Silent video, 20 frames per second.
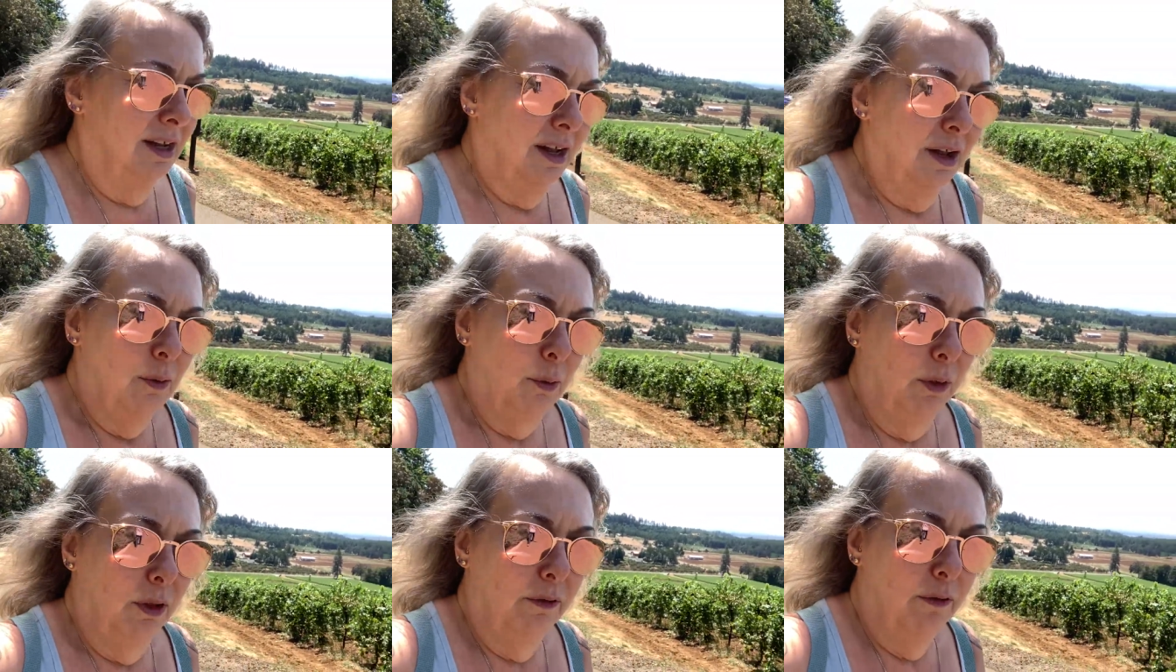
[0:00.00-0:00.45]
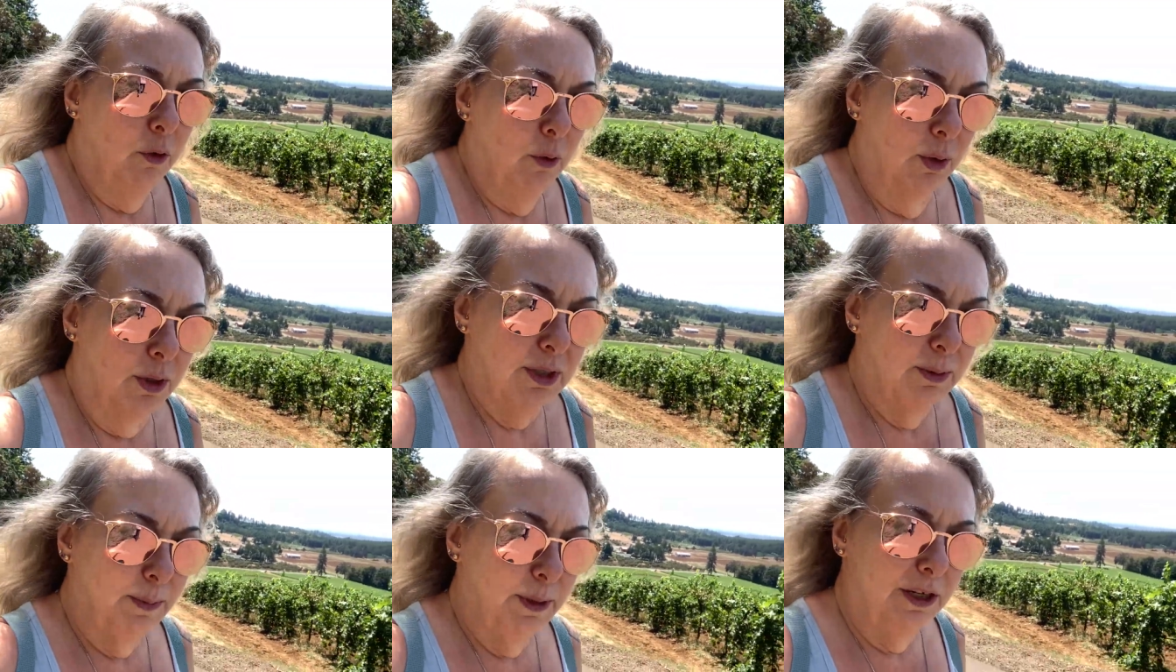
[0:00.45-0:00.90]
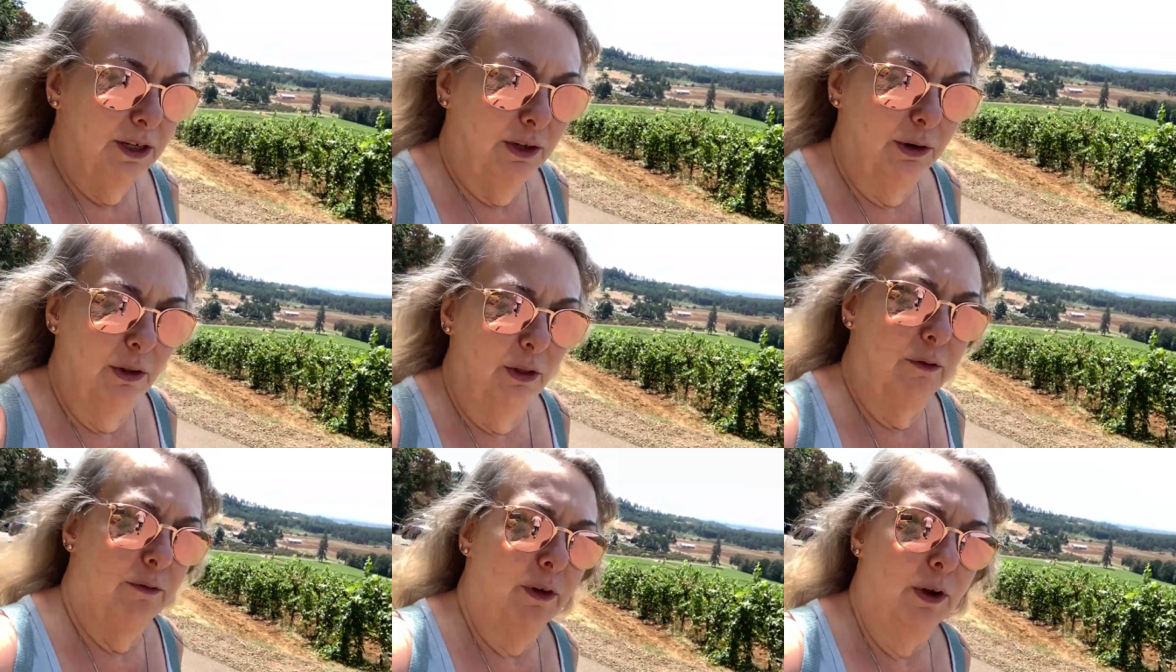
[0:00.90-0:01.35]
We'll of course be
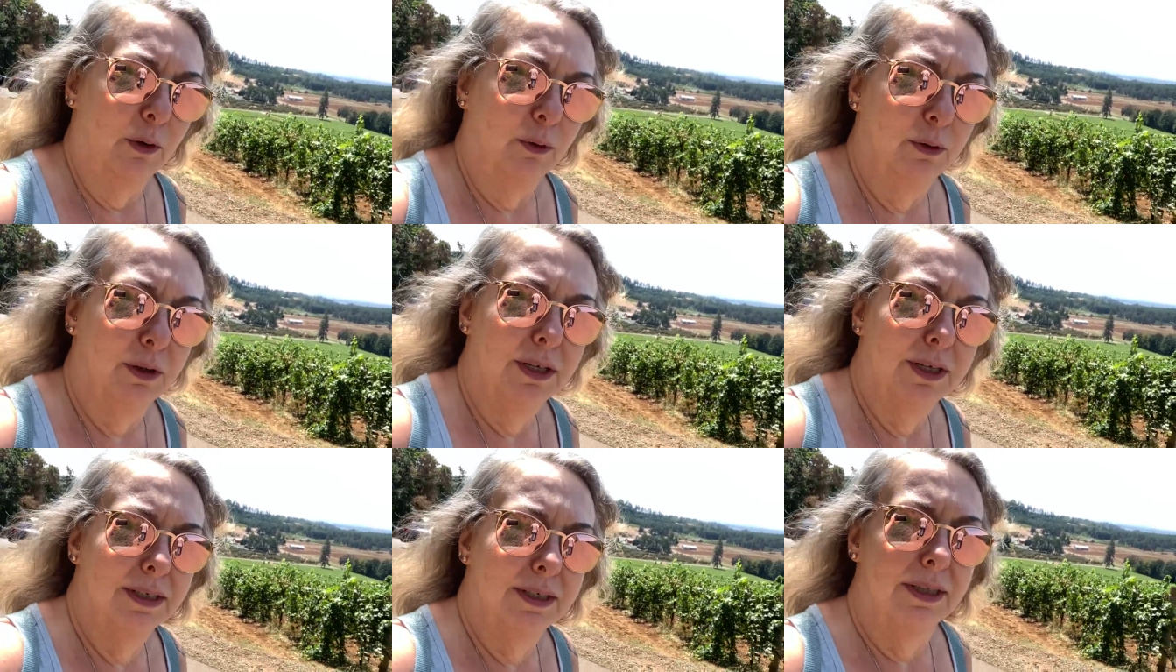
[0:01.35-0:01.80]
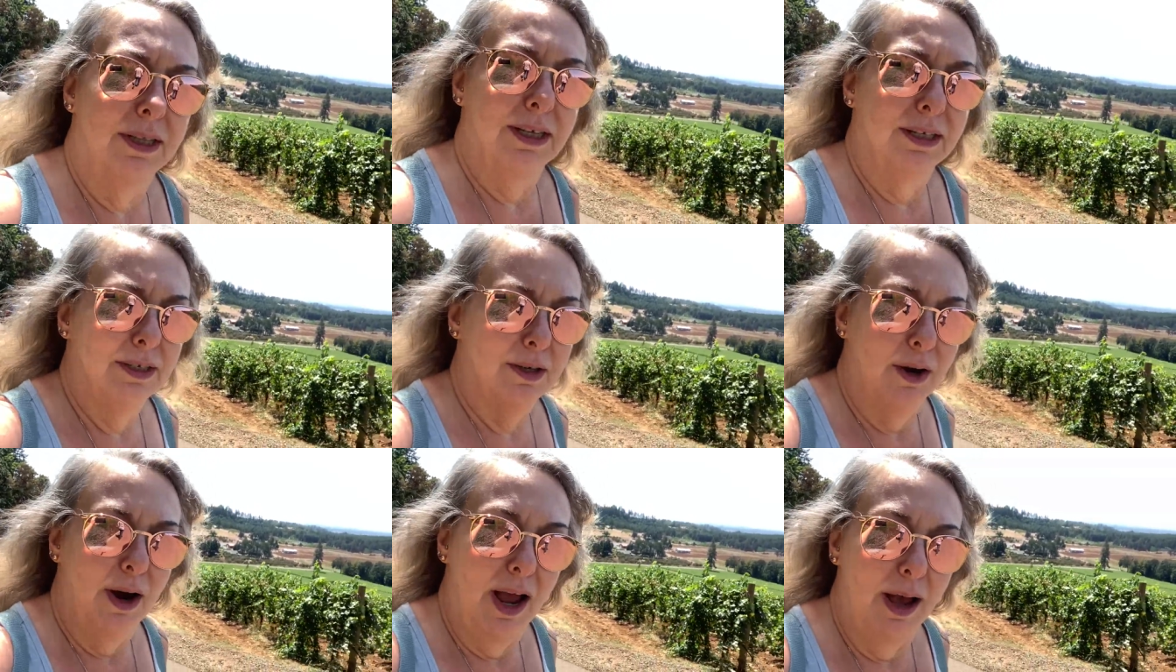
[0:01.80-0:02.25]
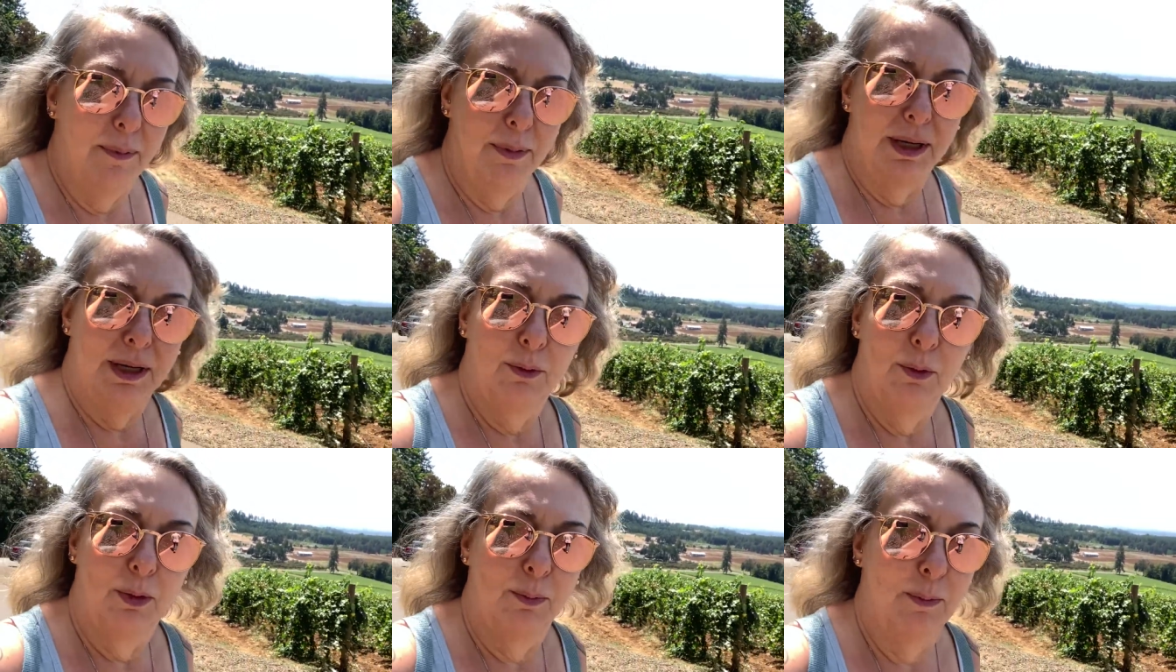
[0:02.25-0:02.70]
near the phone because things are
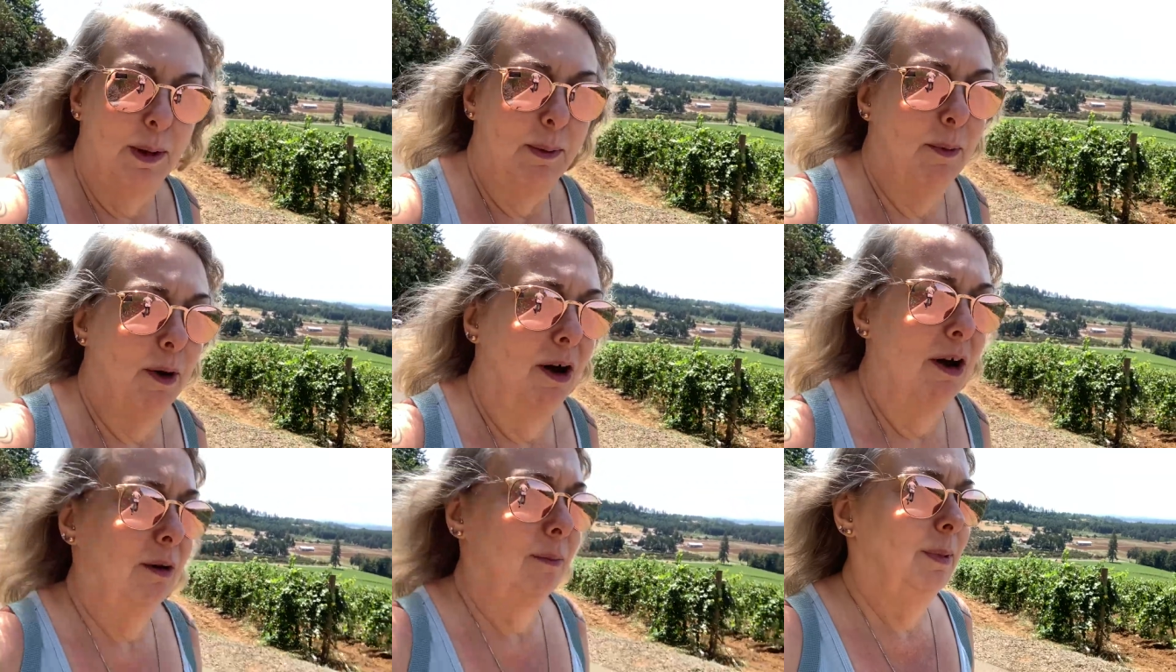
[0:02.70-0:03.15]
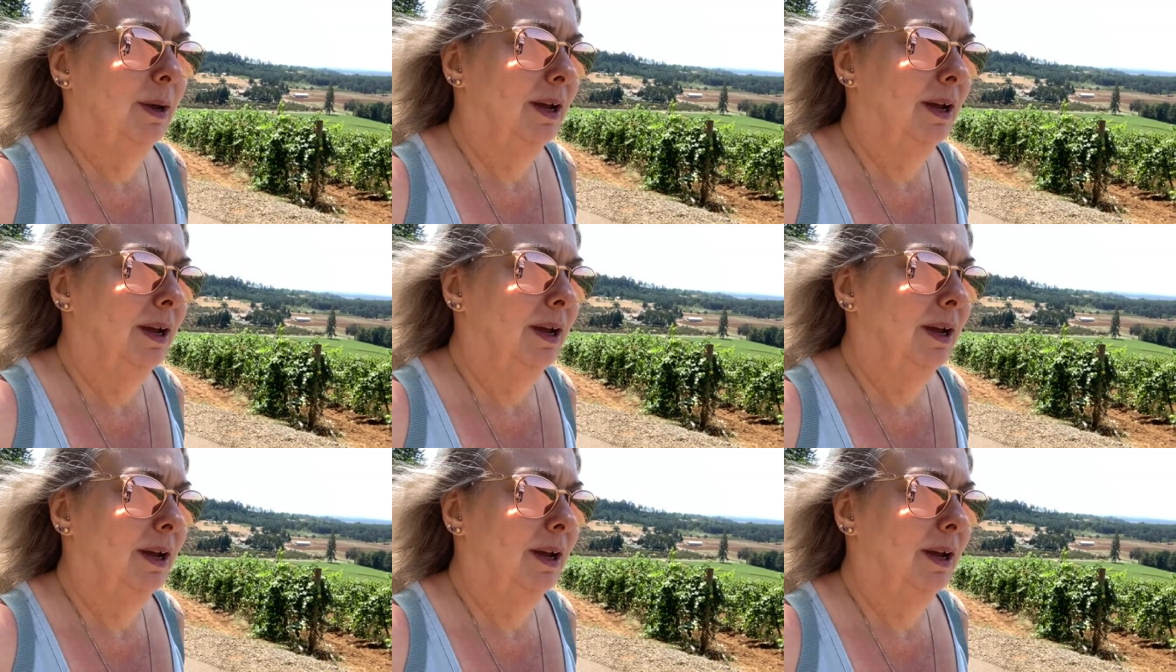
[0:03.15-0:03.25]
happening with my mom,